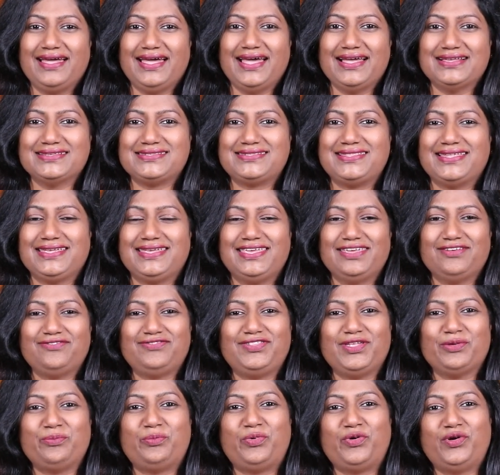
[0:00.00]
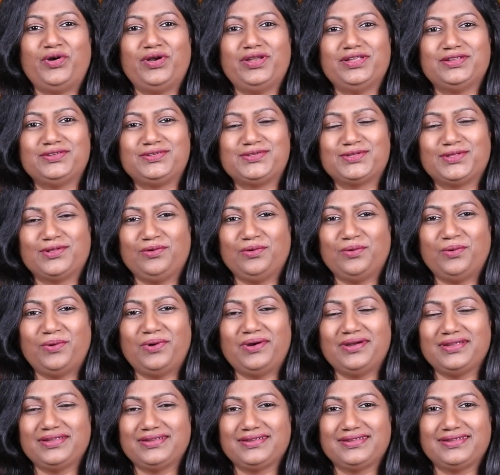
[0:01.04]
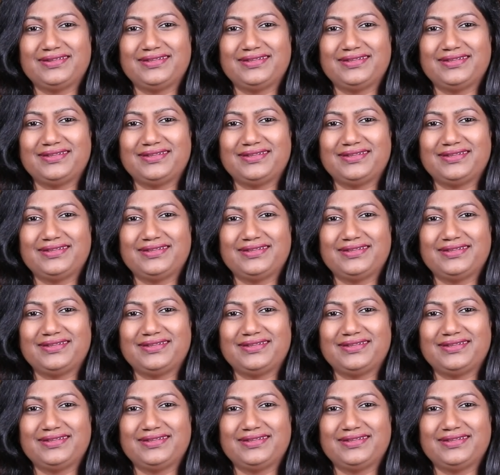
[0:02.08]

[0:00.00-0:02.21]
as they give their burden to the Lord.